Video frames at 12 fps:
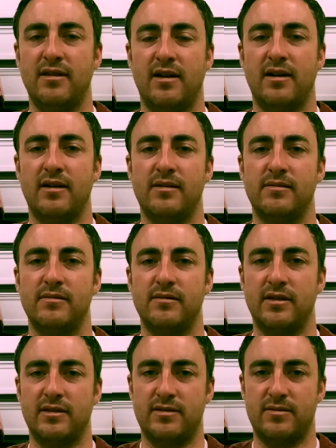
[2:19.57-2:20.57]

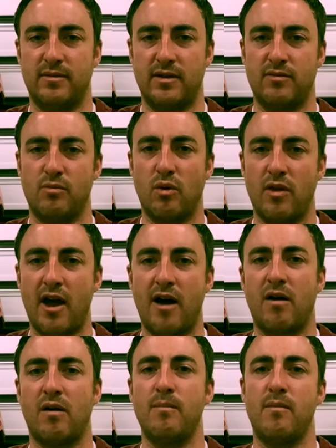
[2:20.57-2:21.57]
Um, it's it's more that
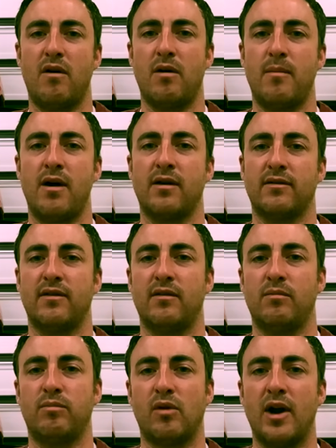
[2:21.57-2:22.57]
har harmonics
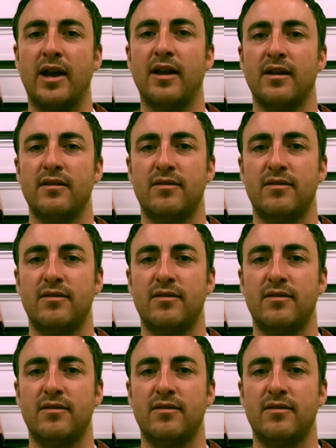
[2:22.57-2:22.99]
that'll break it.